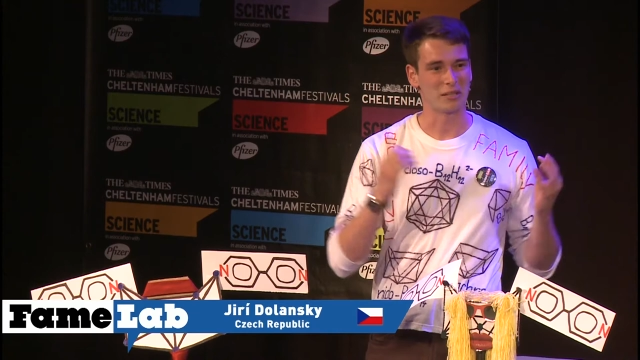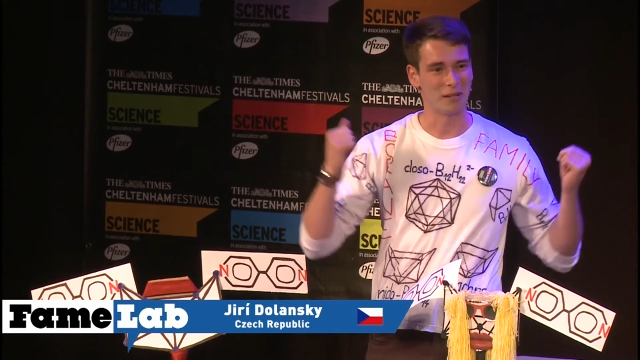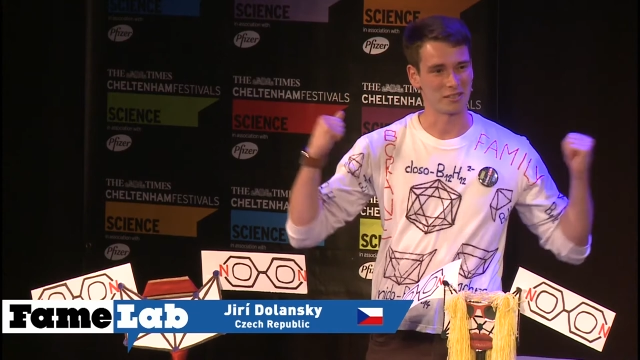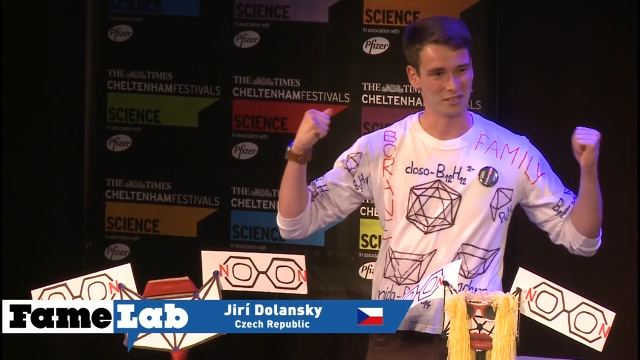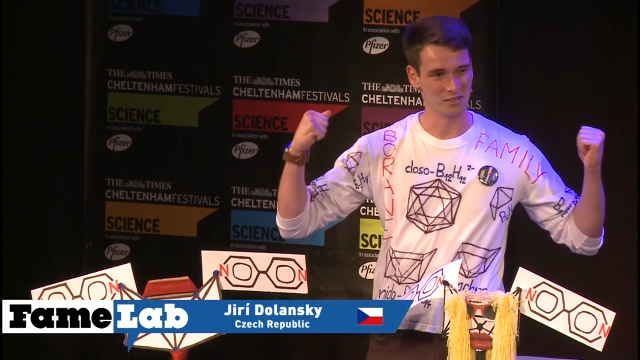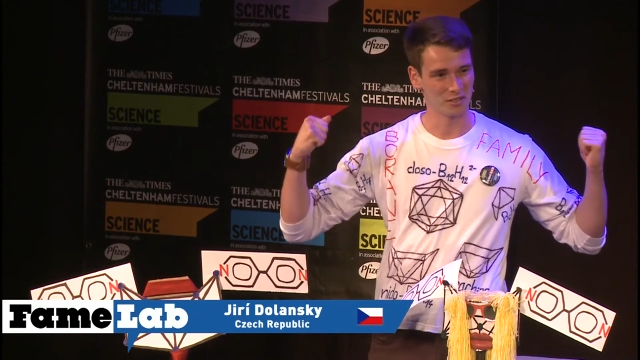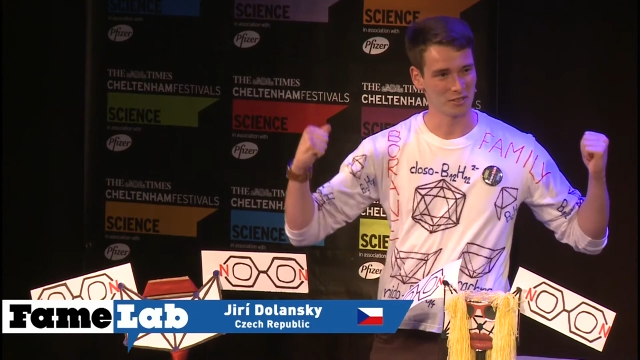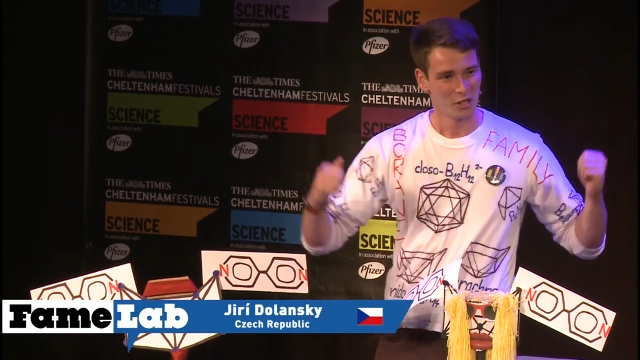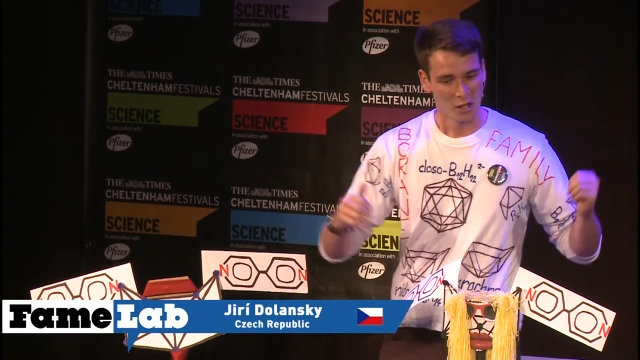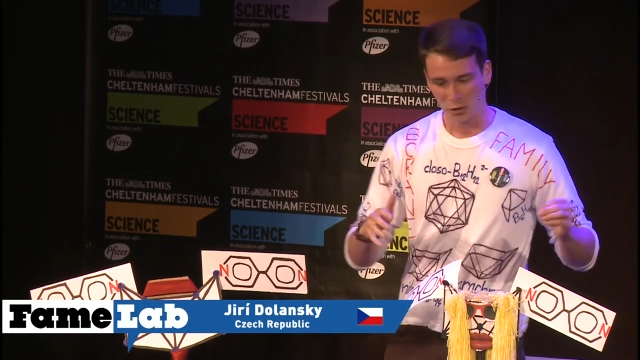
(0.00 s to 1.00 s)
muscles,
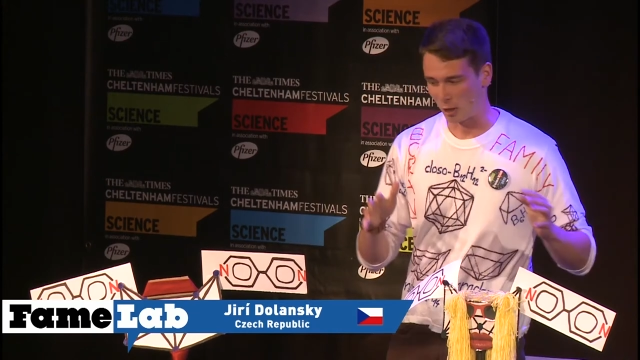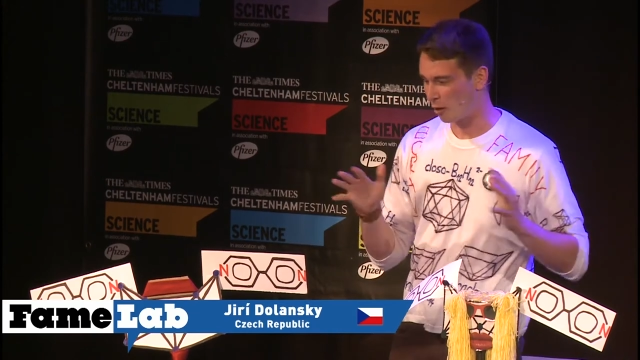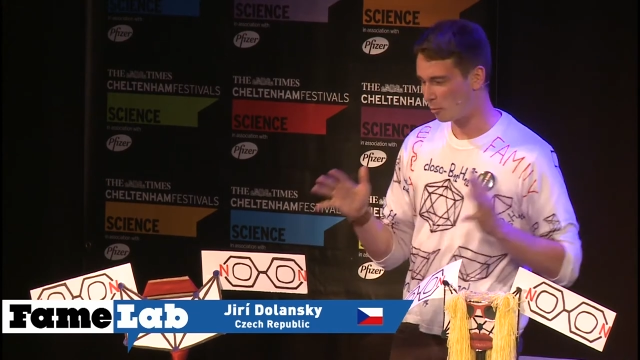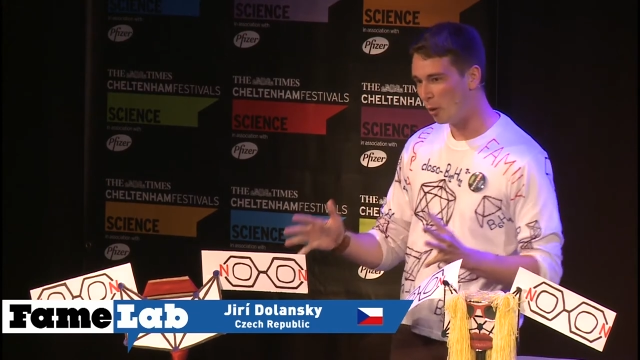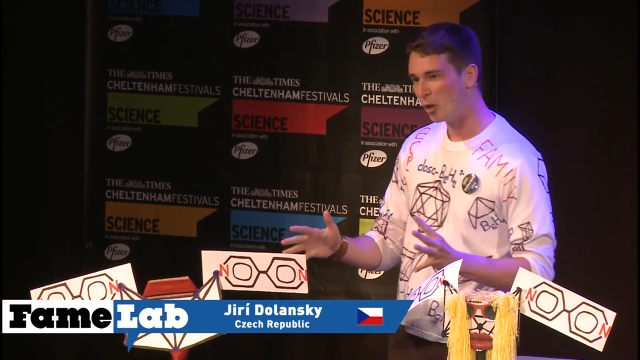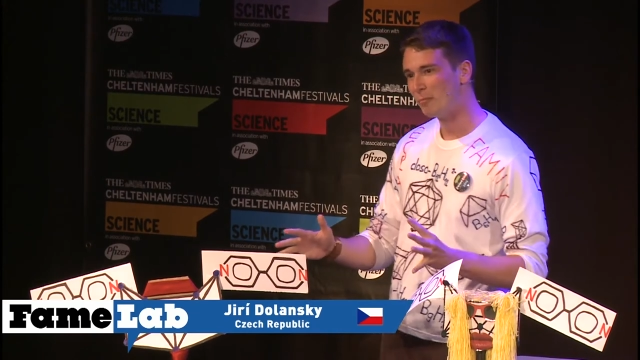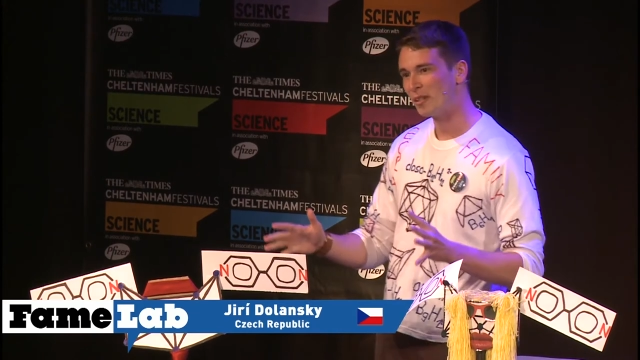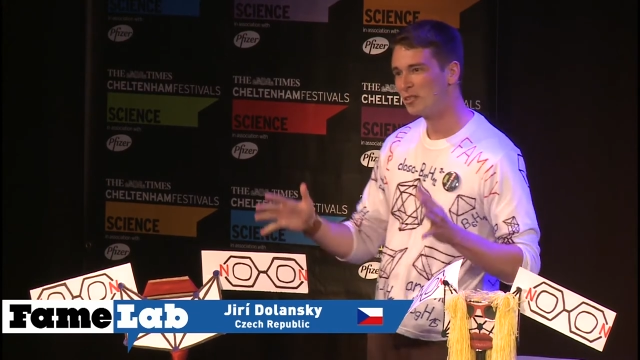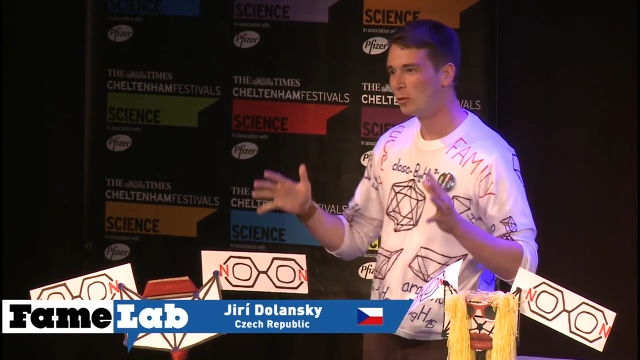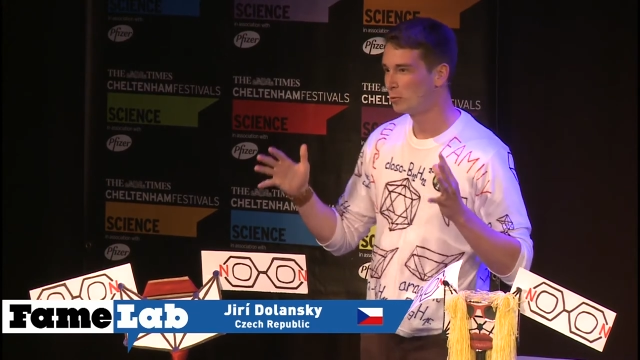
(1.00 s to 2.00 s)
so our boy
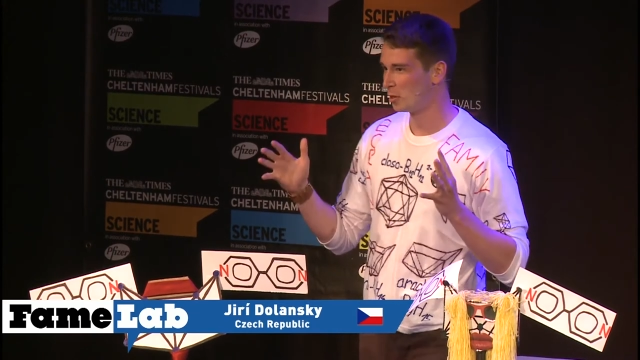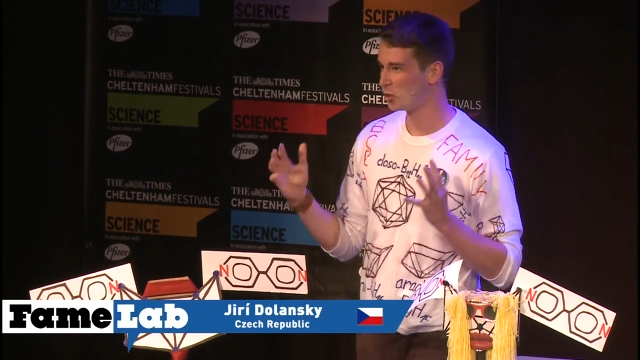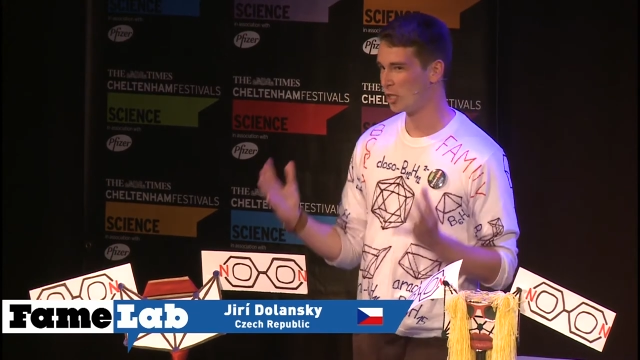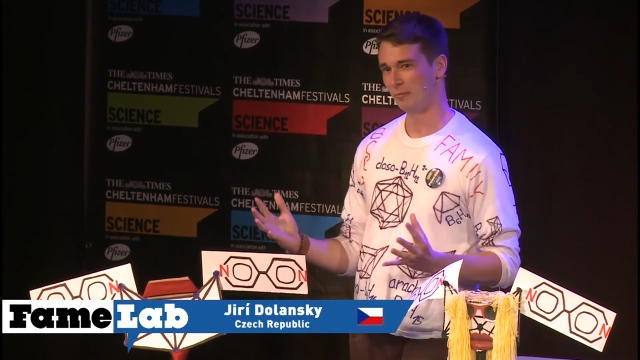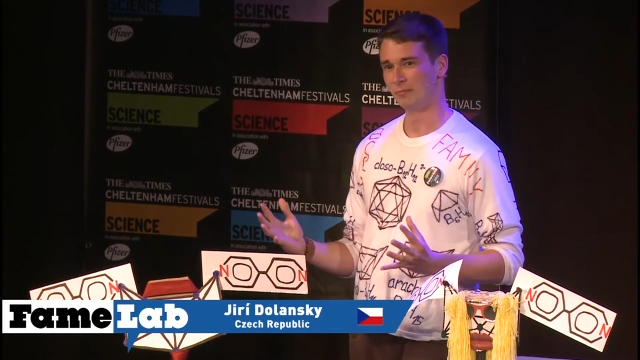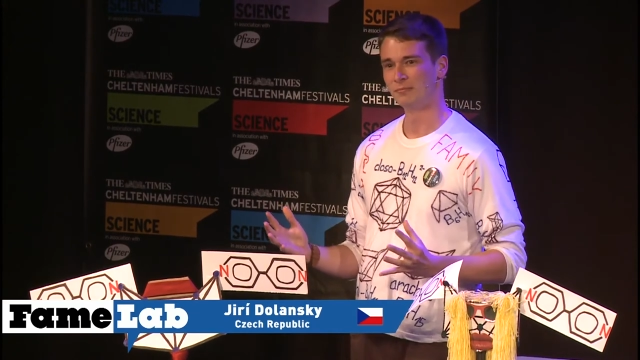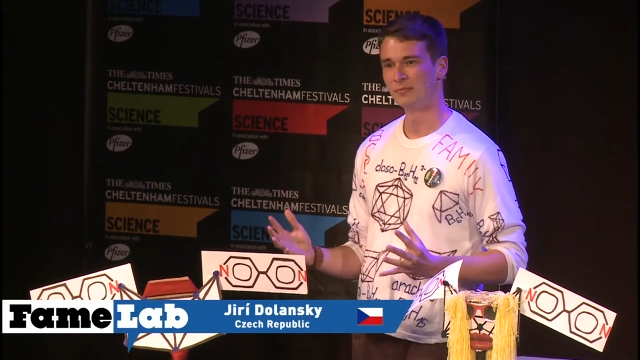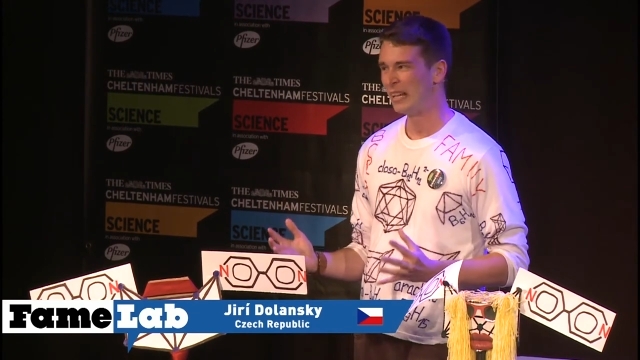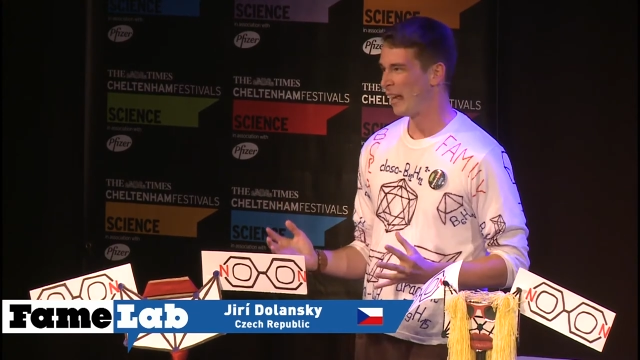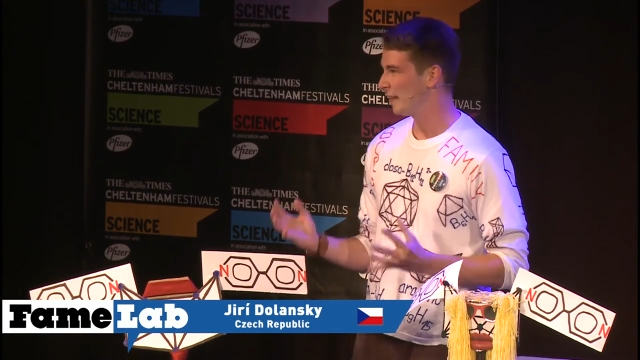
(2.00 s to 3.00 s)
must go to the gym,
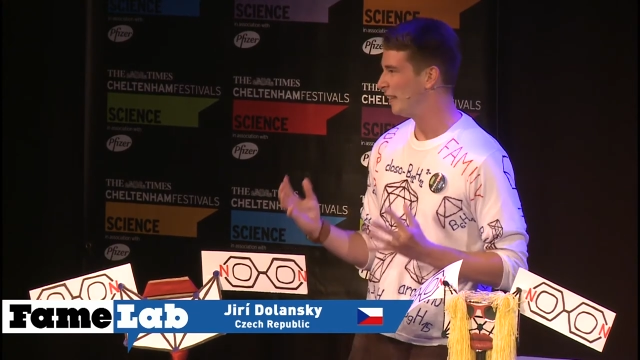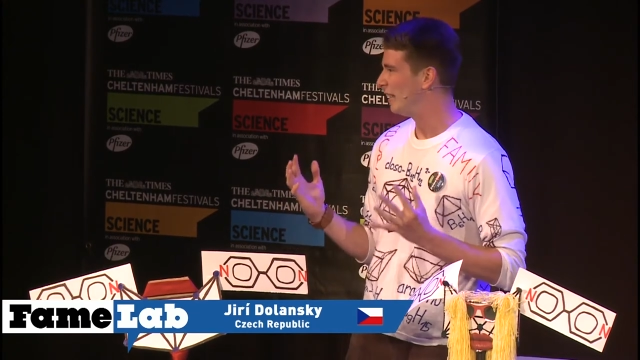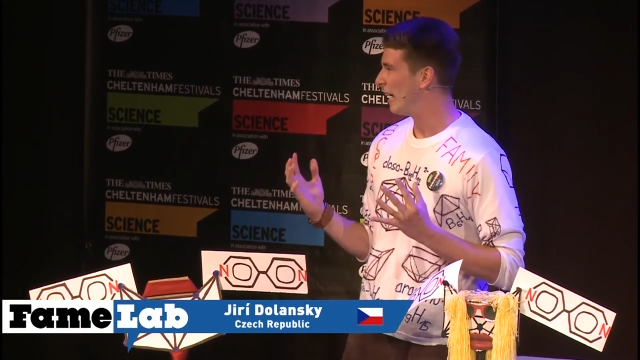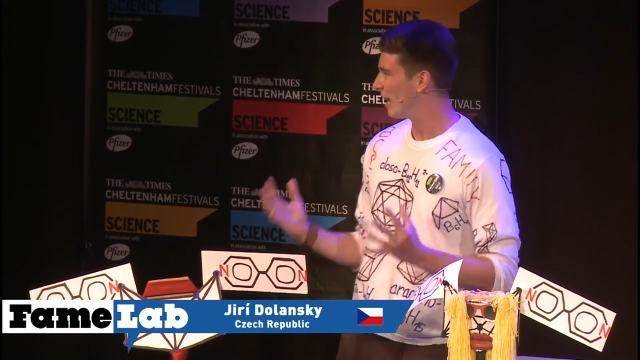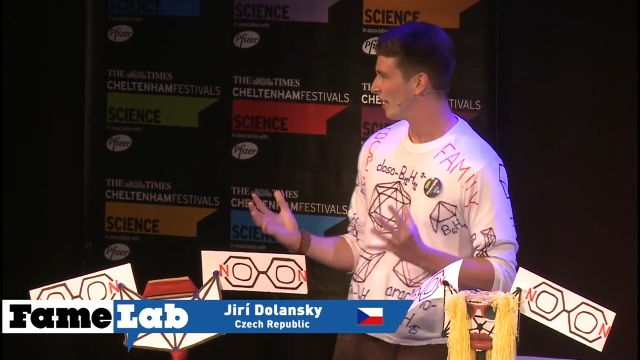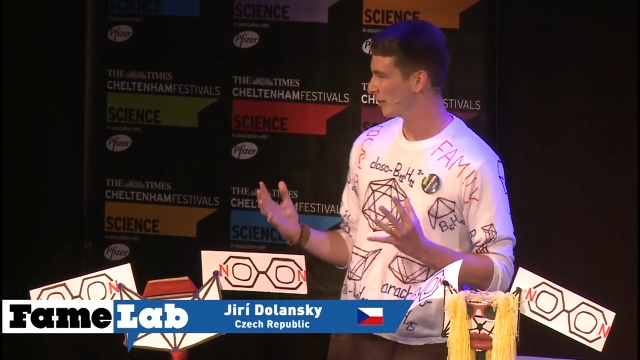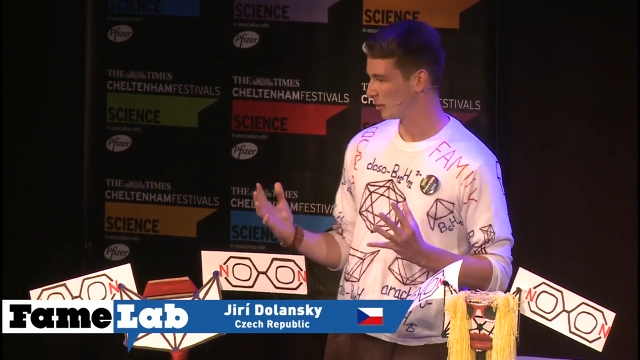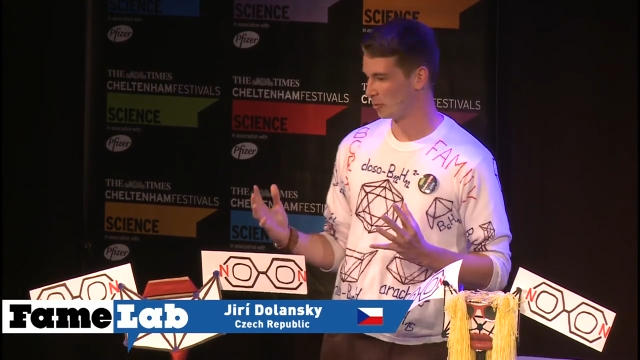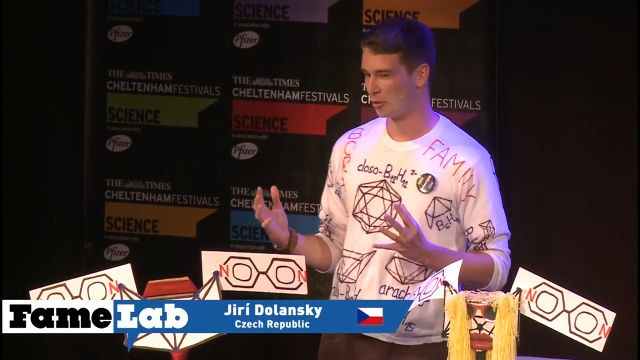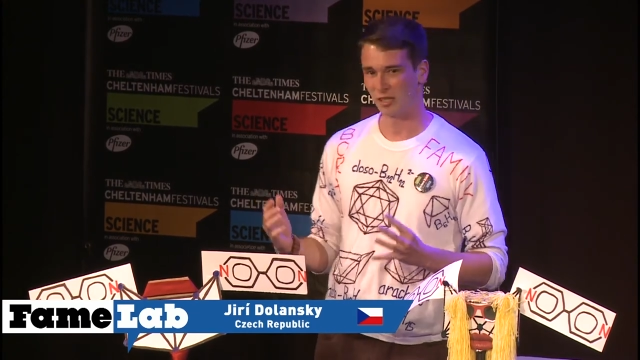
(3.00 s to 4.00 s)
the
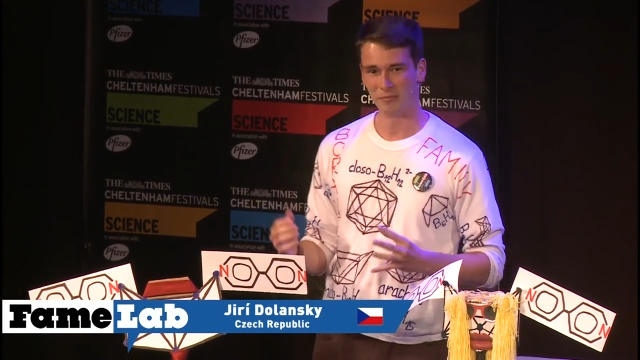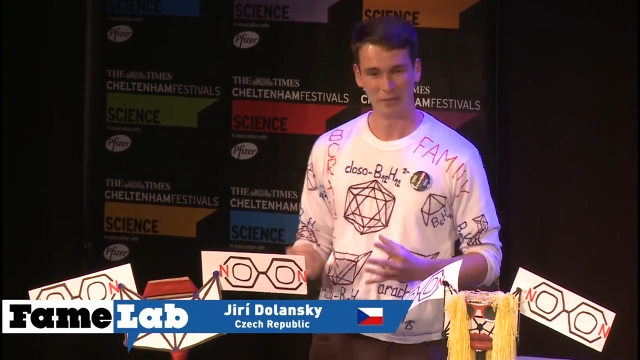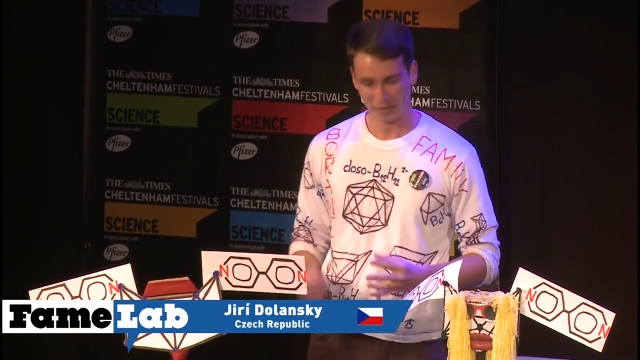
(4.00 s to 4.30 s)
electron gym,